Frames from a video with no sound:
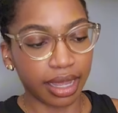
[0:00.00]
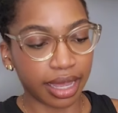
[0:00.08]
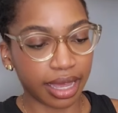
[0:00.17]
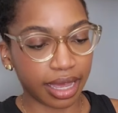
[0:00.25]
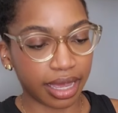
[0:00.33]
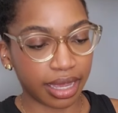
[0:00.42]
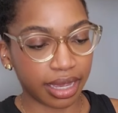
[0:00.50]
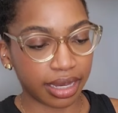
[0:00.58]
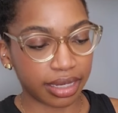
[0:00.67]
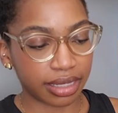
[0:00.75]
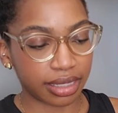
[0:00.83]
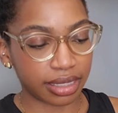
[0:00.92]

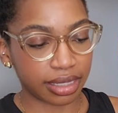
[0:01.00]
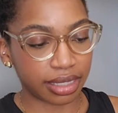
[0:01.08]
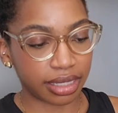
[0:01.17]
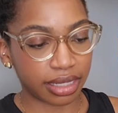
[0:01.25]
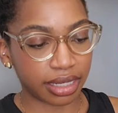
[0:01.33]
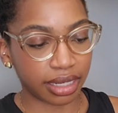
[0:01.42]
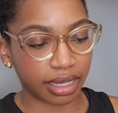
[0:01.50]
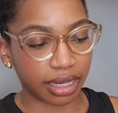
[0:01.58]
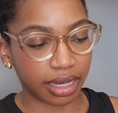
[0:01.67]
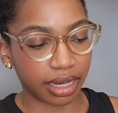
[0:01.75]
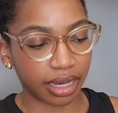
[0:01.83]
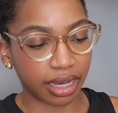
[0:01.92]
And
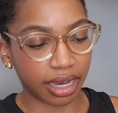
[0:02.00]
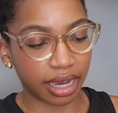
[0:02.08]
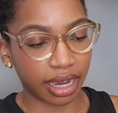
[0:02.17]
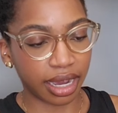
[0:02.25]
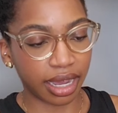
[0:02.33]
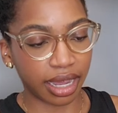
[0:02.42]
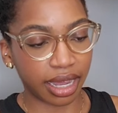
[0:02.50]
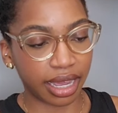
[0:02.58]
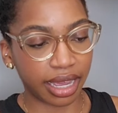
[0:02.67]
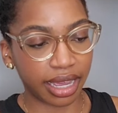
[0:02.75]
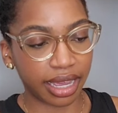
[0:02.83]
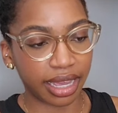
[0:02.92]

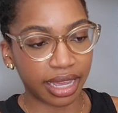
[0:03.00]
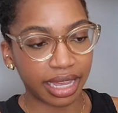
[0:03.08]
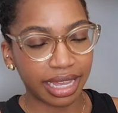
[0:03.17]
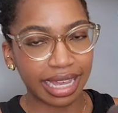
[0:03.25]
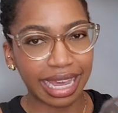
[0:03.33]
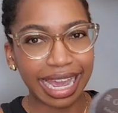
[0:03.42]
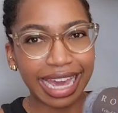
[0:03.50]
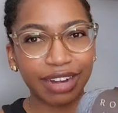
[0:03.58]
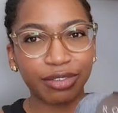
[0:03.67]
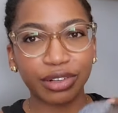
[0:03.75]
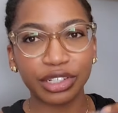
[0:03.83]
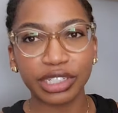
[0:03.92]
I had
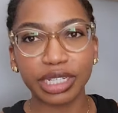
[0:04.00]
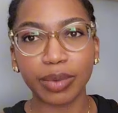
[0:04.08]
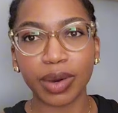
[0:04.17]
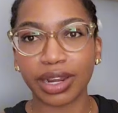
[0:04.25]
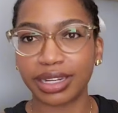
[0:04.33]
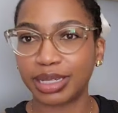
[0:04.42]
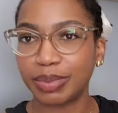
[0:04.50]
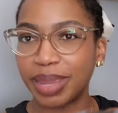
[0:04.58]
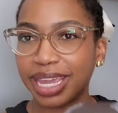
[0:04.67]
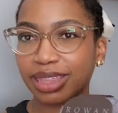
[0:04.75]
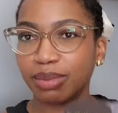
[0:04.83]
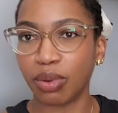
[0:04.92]
originally wanted to
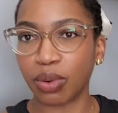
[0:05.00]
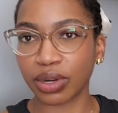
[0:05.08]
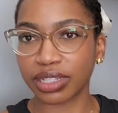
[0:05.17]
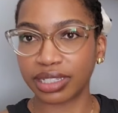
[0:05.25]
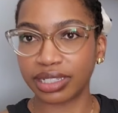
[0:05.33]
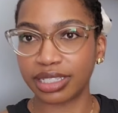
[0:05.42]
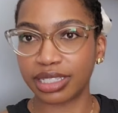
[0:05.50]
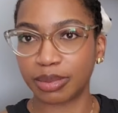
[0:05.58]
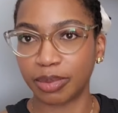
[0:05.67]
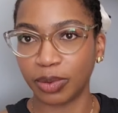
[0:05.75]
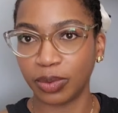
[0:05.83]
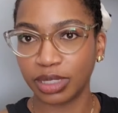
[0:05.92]
make the porcelain
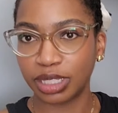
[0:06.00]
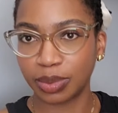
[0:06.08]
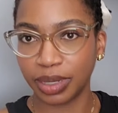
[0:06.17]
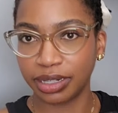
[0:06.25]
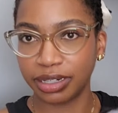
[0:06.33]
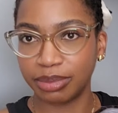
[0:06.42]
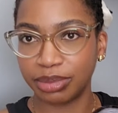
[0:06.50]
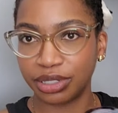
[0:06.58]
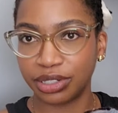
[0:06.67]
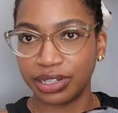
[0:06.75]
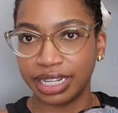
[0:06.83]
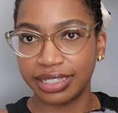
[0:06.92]
sweater. I'm sure
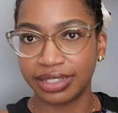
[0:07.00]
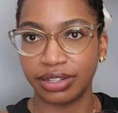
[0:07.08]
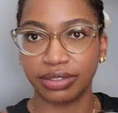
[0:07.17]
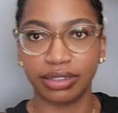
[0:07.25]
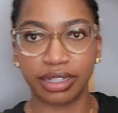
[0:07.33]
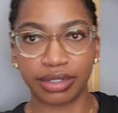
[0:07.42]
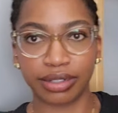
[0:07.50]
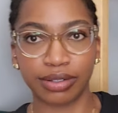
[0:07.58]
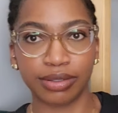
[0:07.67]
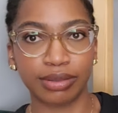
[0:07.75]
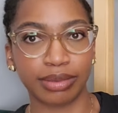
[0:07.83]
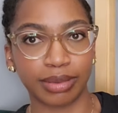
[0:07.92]
you guys all
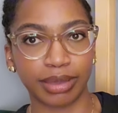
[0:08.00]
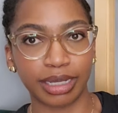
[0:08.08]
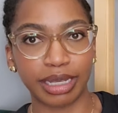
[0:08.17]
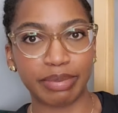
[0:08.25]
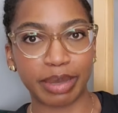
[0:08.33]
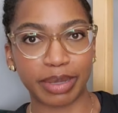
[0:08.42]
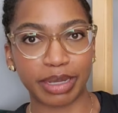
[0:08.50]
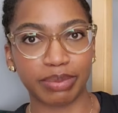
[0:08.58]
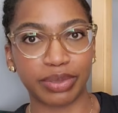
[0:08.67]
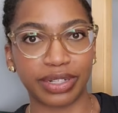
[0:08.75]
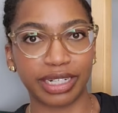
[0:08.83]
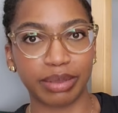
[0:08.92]
know. Maybe I'll
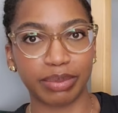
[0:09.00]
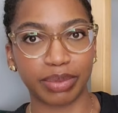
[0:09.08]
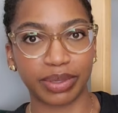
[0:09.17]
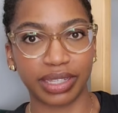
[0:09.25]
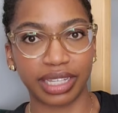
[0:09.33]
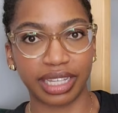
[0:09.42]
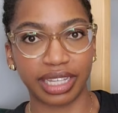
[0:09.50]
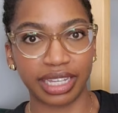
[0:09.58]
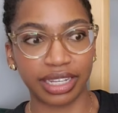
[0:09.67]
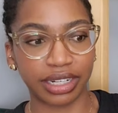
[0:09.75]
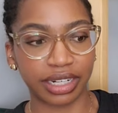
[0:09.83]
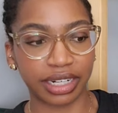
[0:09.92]
put it up
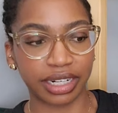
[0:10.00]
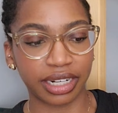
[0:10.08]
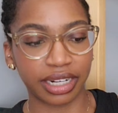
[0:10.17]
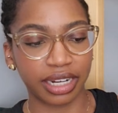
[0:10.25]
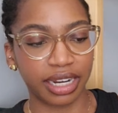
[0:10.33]
here.